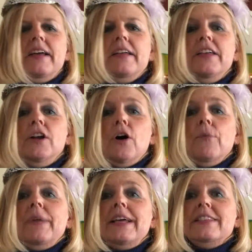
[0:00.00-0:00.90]
You
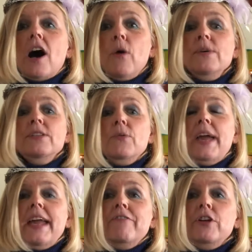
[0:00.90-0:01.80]
know, it's always
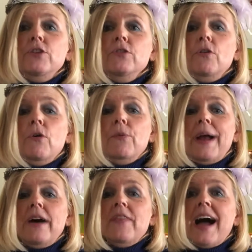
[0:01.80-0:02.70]
okay for you to go
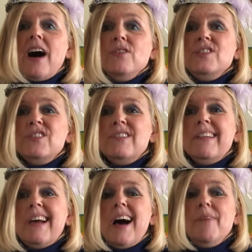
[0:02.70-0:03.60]
around the house
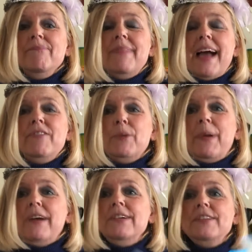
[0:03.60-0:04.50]
and have your
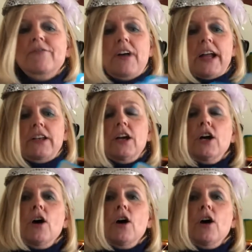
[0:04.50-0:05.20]
parents find